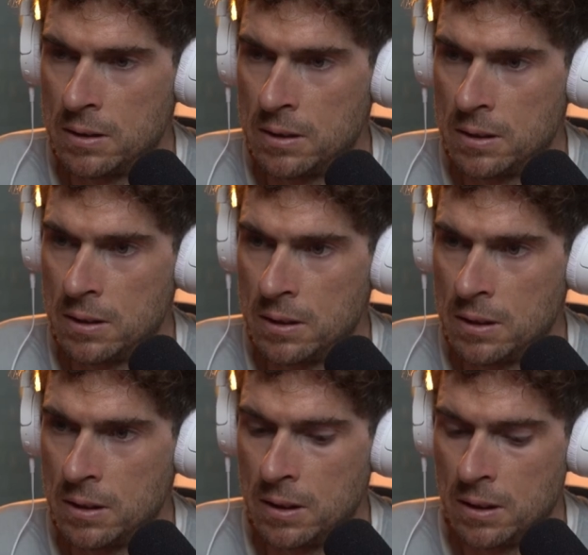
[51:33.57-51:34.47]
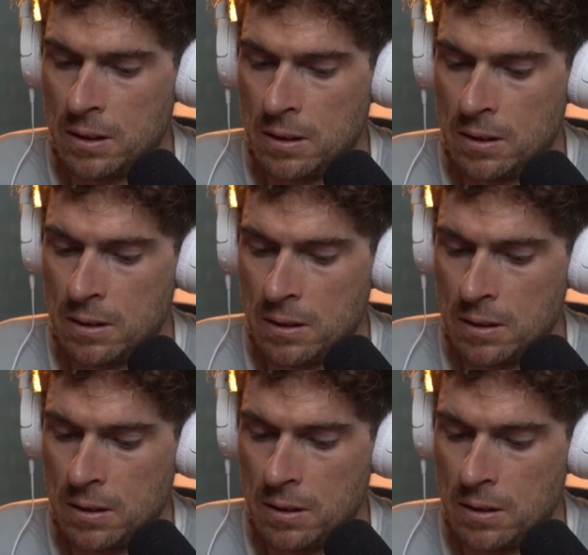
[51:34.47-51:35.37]

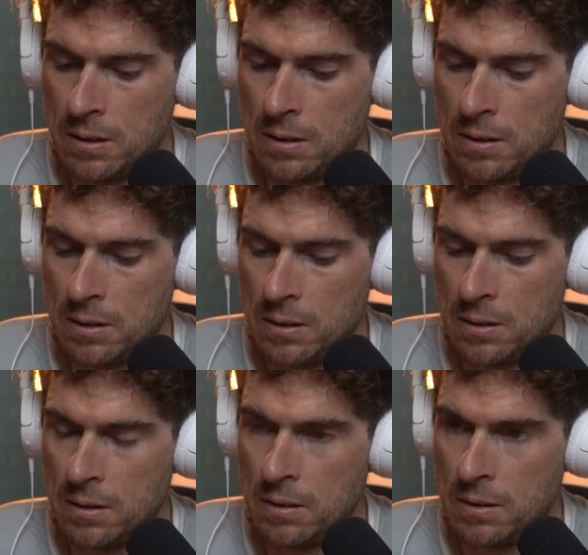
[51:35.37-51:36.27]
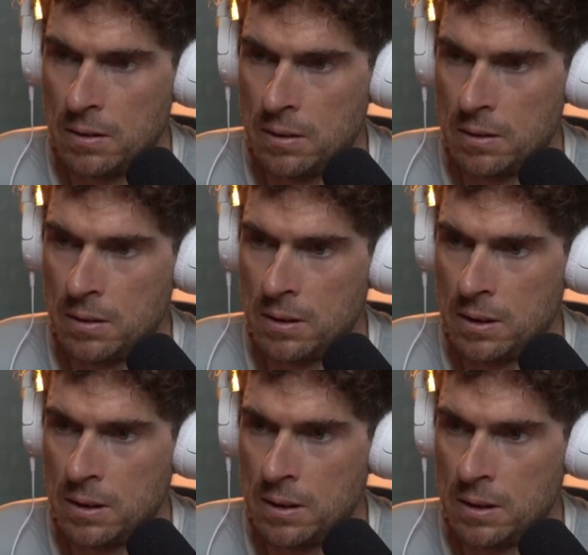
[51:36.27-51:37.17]

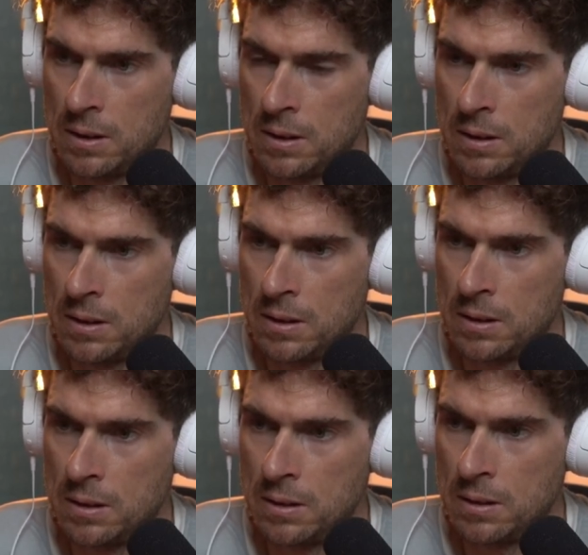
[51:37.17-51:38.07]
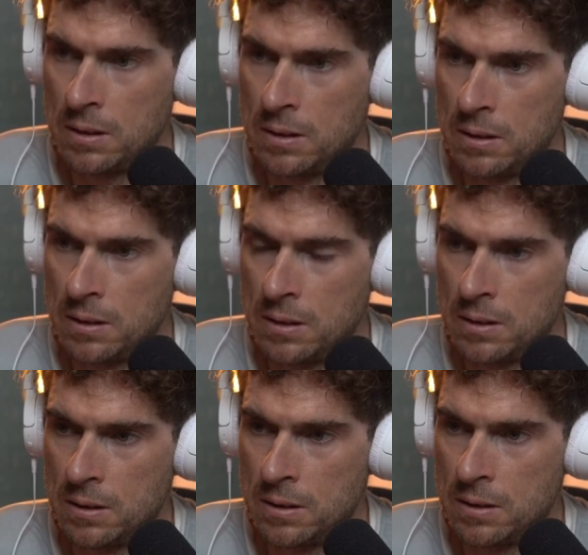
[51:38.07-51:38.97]

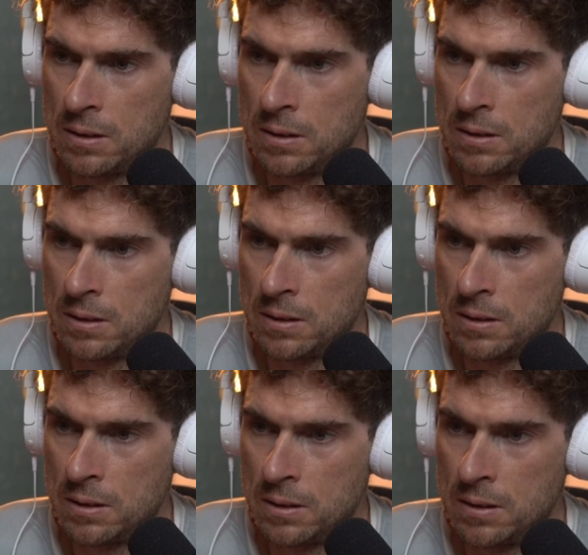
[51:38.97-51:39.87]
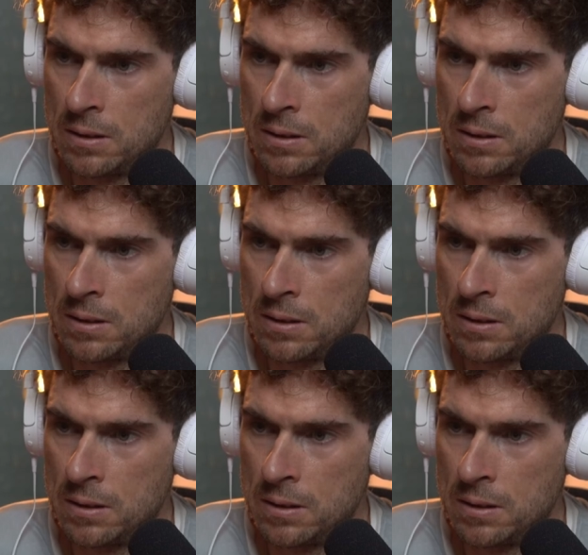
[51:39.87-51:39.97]
[no speech]